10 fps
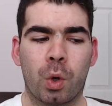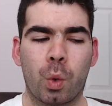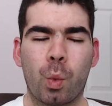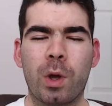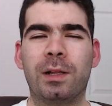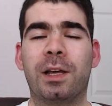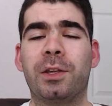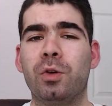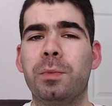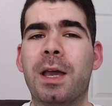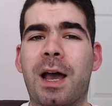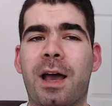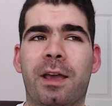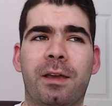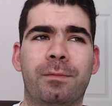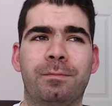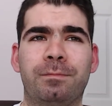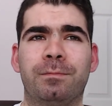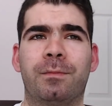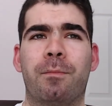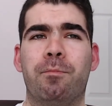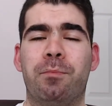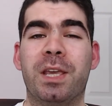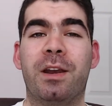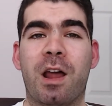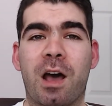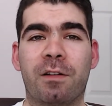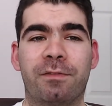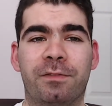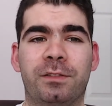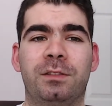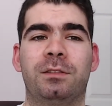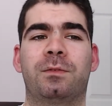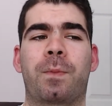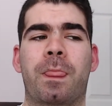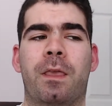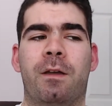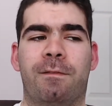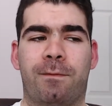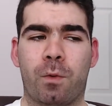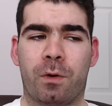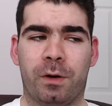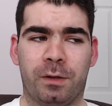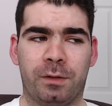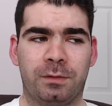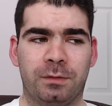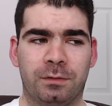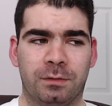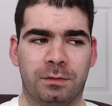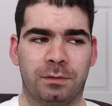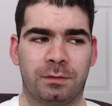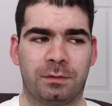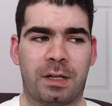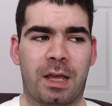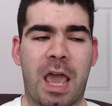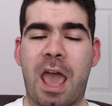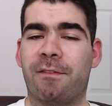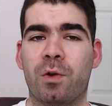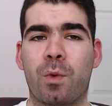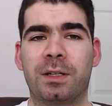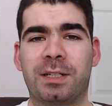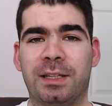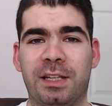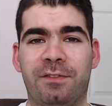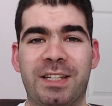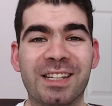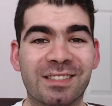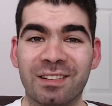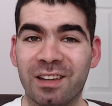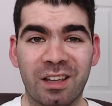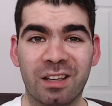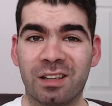Will a UBI be enough for everyone to live decently?